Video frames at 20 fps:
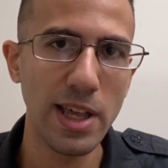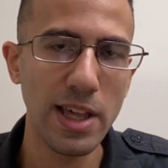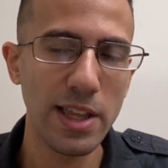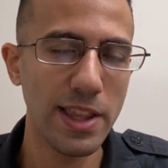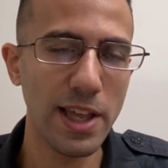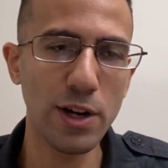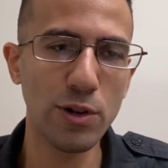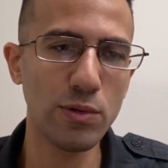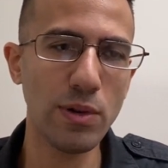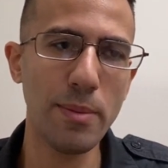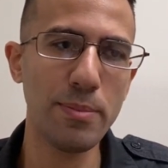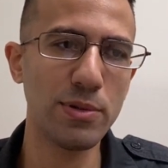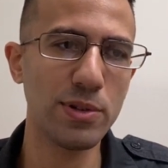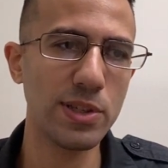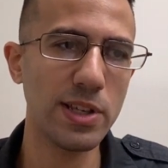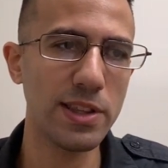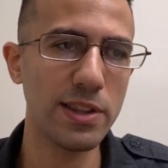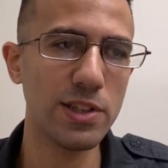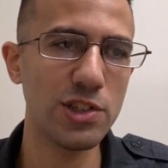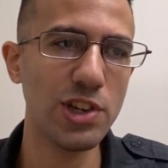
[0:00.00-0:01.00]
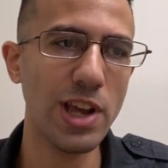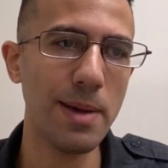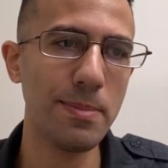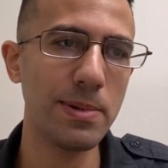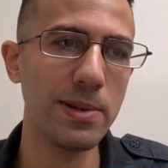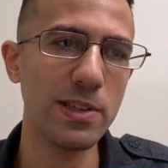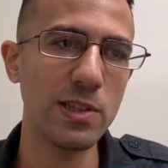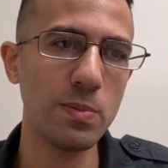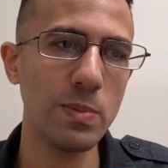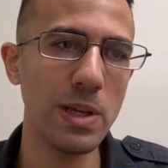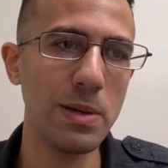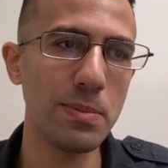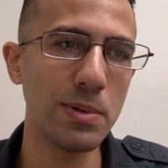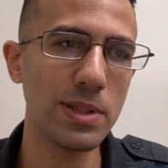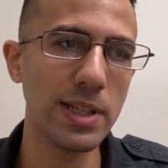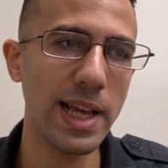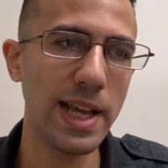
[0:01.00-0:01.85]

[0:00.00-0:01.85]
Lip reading: they don't represent the Japanese people.